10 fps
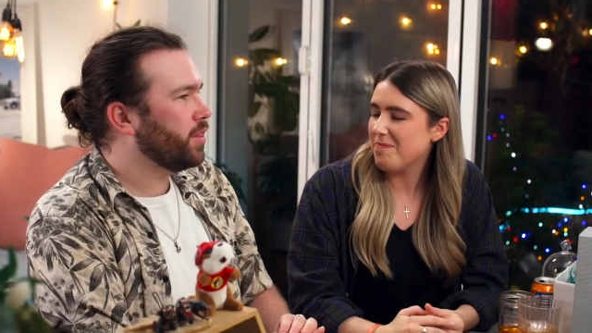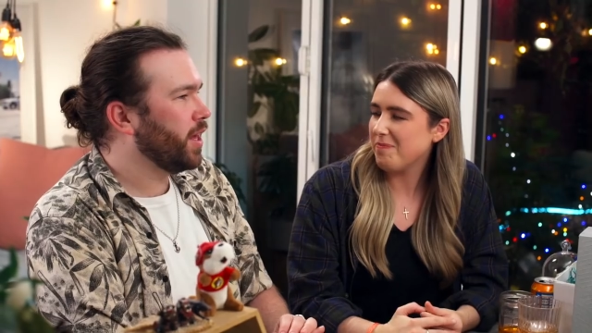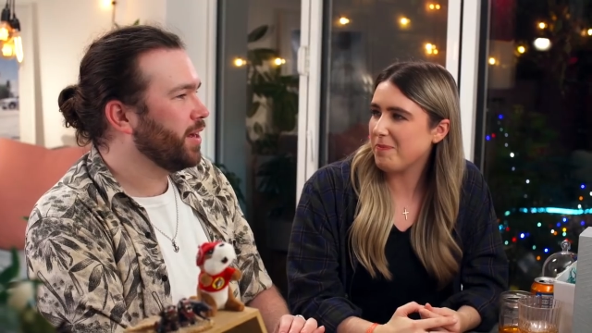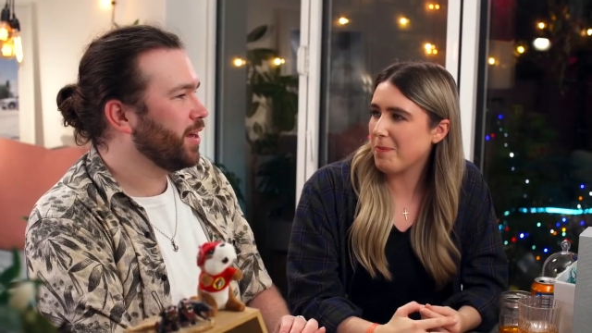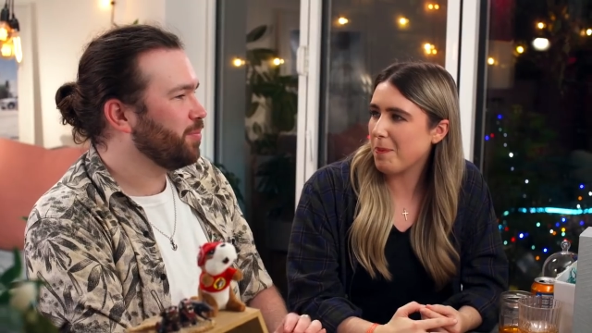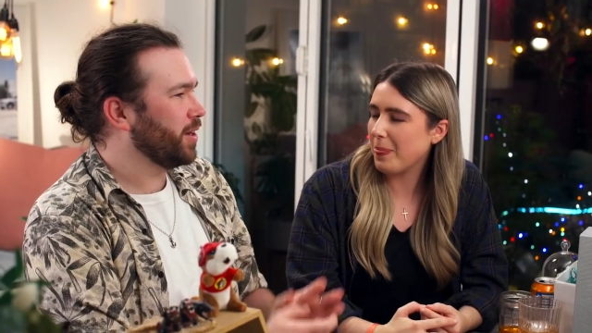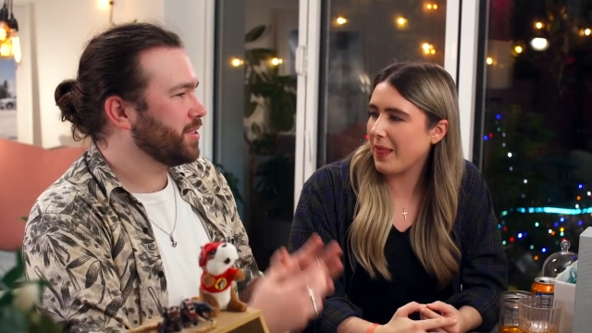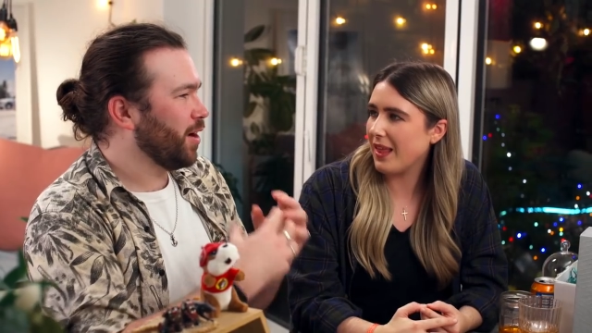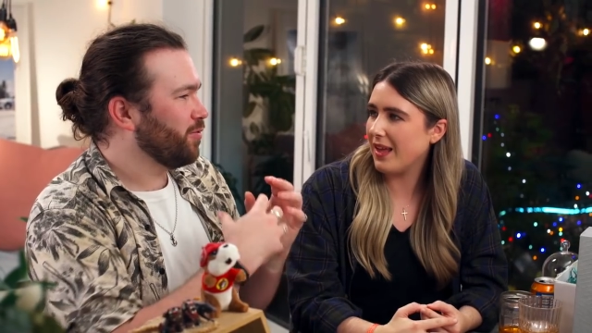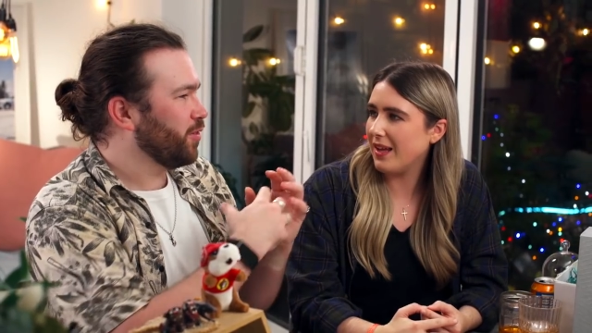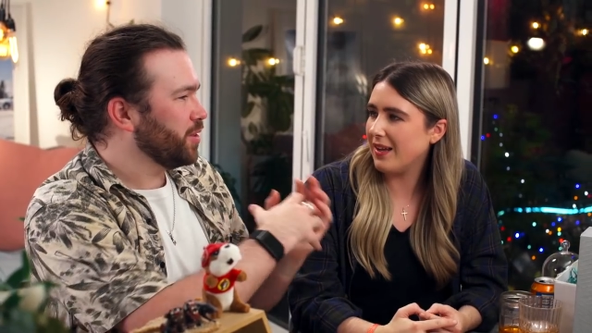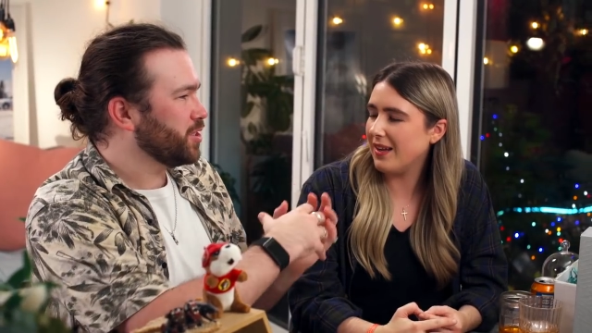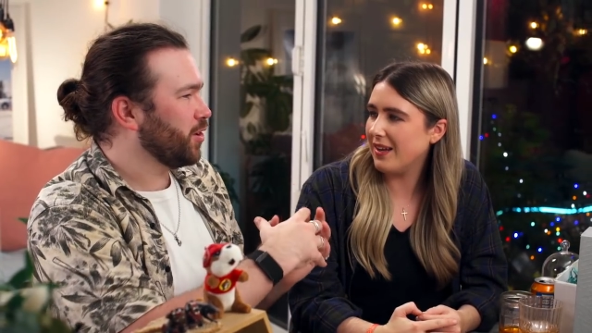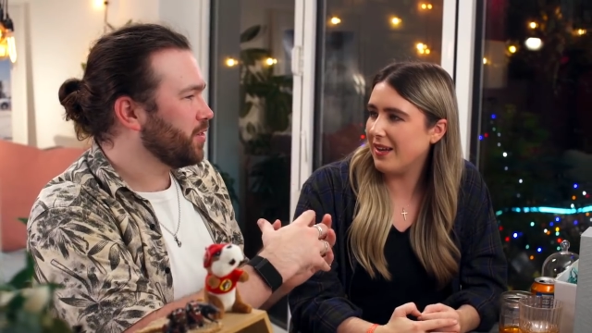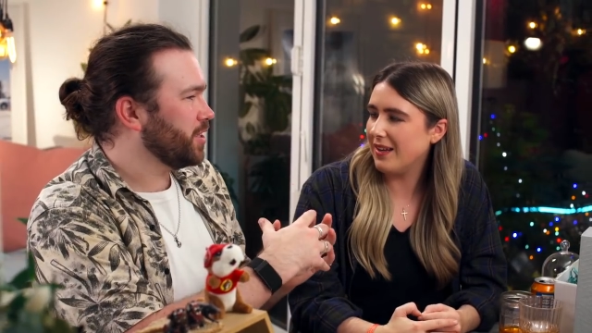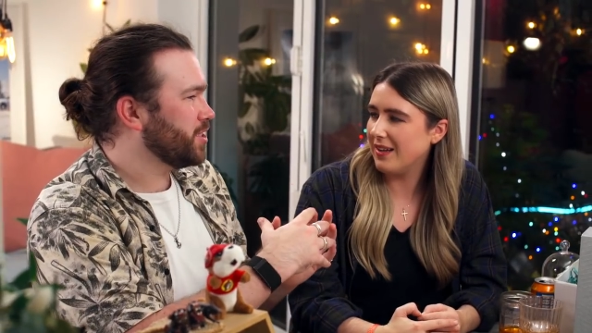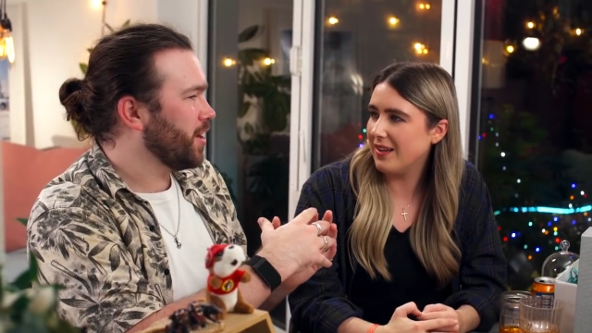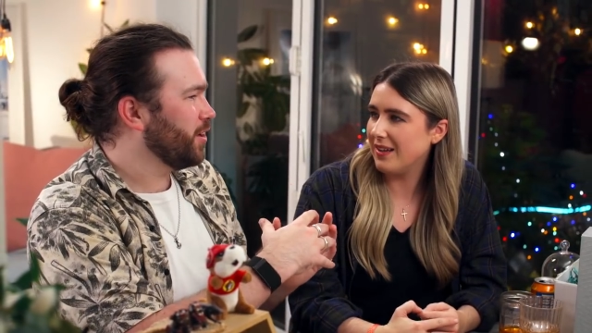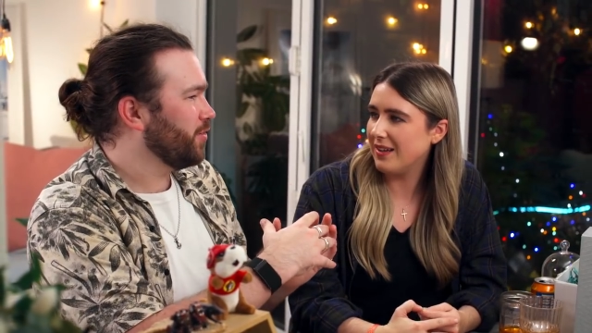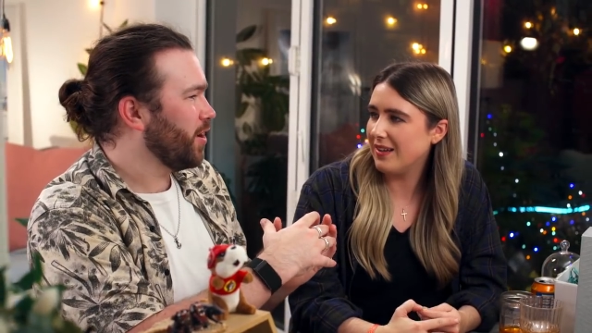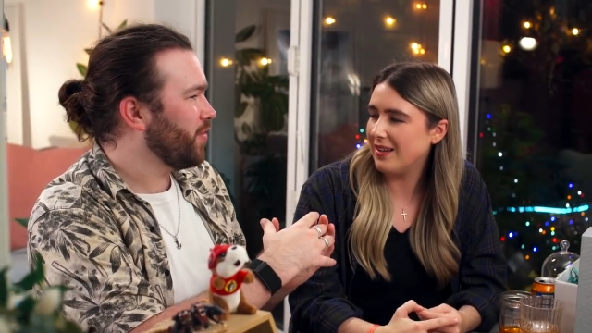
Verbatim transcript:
Speaker 1: I think it must come from the Scottish side of our